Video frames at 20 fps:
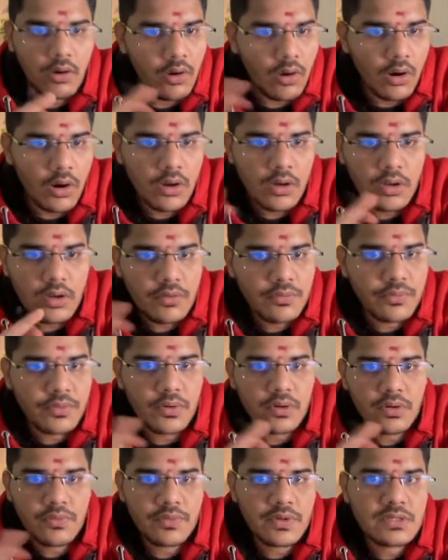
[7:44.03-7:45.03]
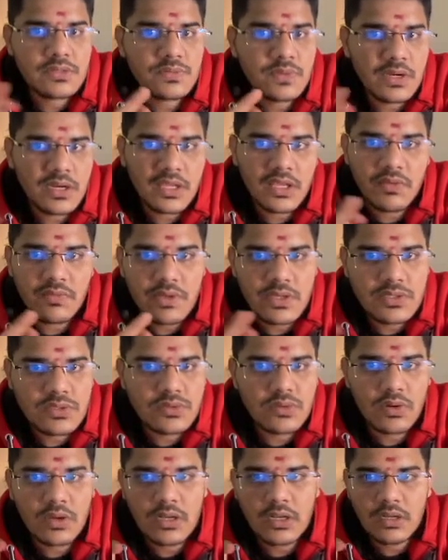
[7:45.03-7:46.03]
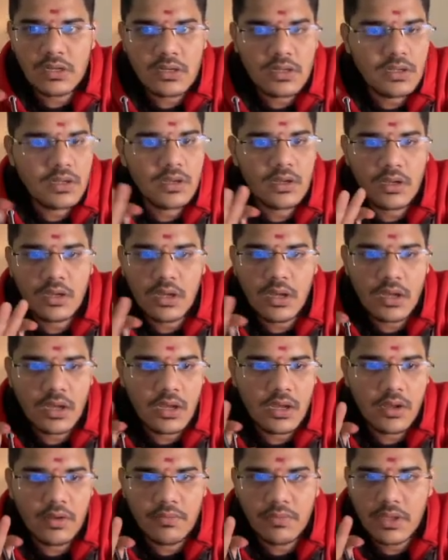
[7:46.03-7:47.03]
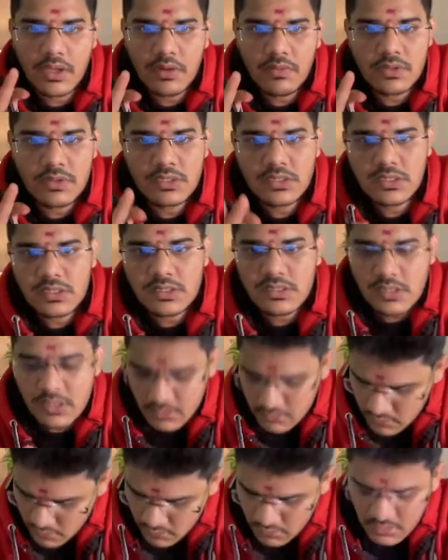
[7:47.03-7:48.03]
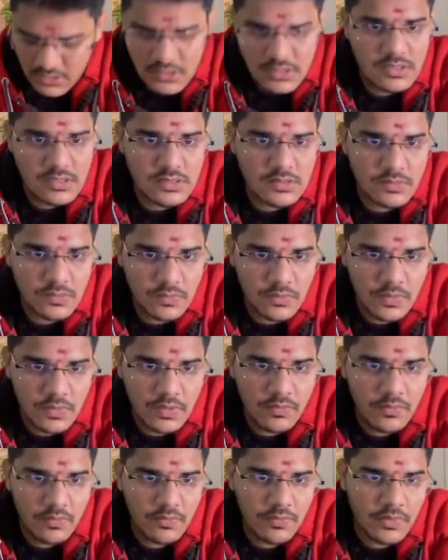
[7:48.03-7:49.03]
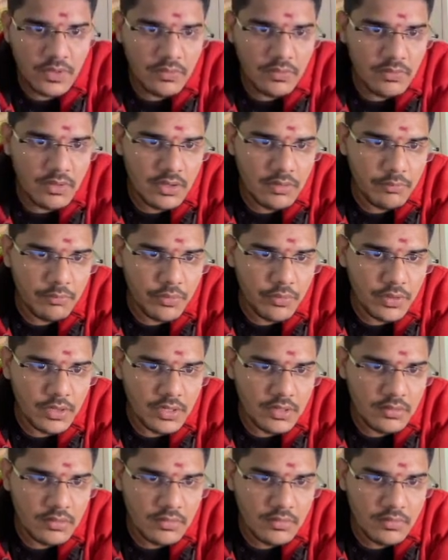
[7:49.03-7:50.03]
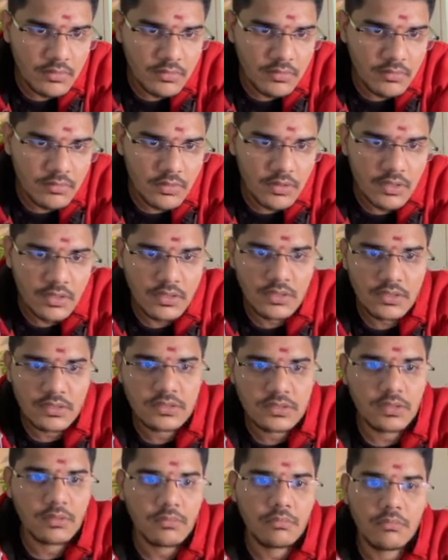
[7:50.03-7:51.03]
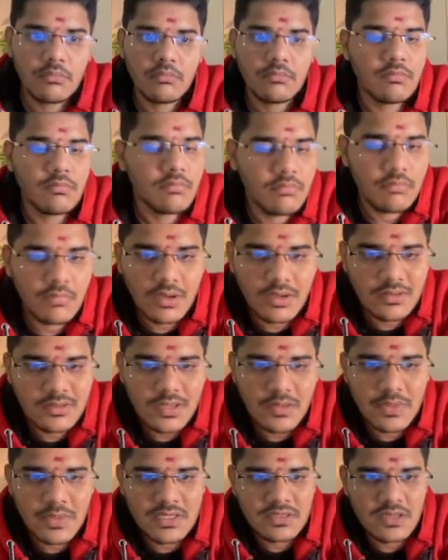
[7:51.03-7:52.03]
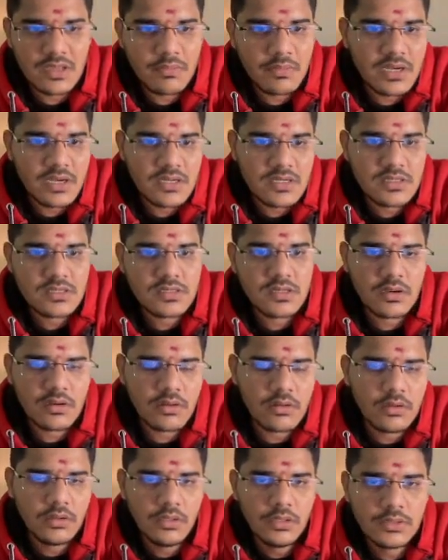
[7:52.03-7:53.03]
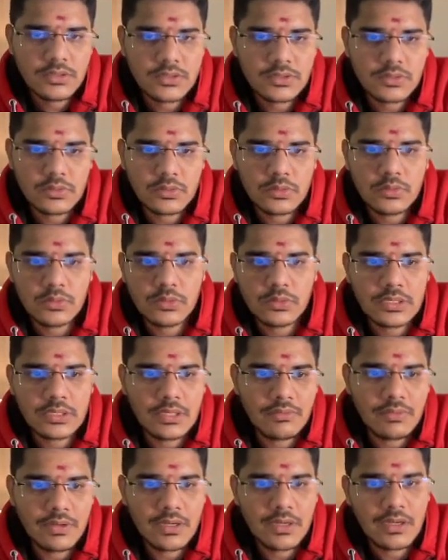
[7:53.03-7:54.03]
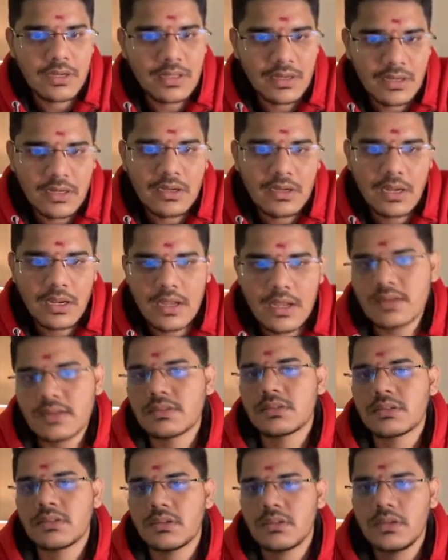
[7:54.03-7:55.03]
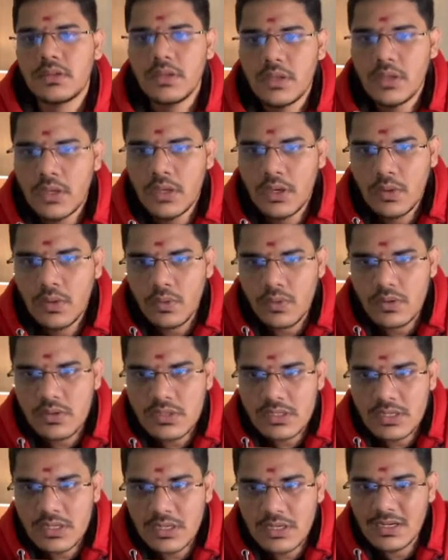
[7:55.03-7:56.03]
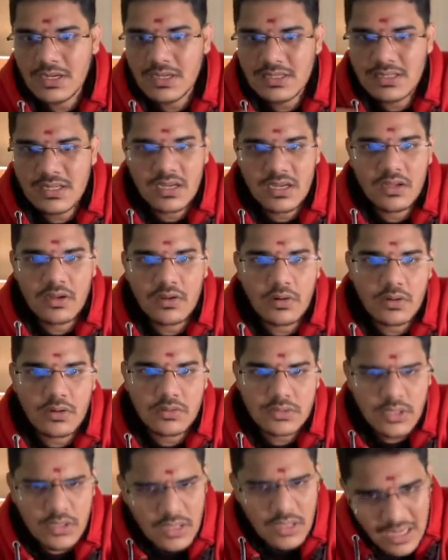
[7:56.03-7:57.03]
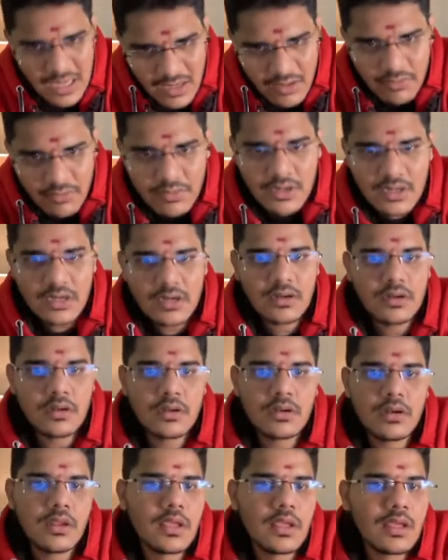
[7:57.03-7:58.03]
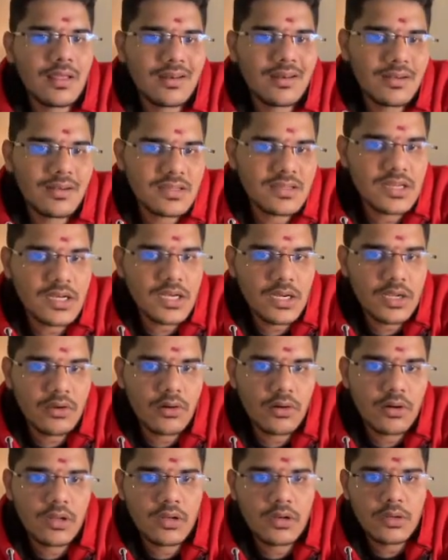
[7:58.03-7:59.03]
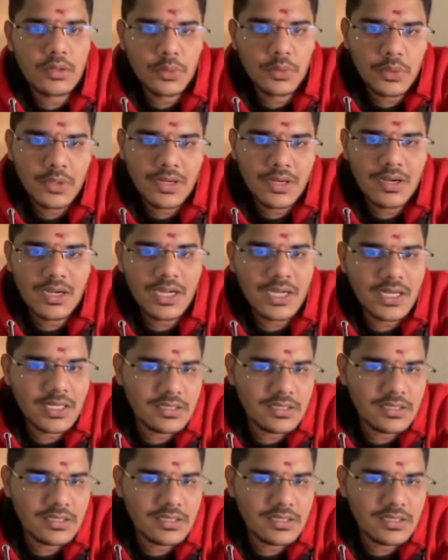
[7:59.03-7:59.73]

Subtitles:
order of unit weights for a given soil we have discussed. So this is very important, some in some examinations and all, so they will directly ask what is the descending order. So I have written here descending order, you can write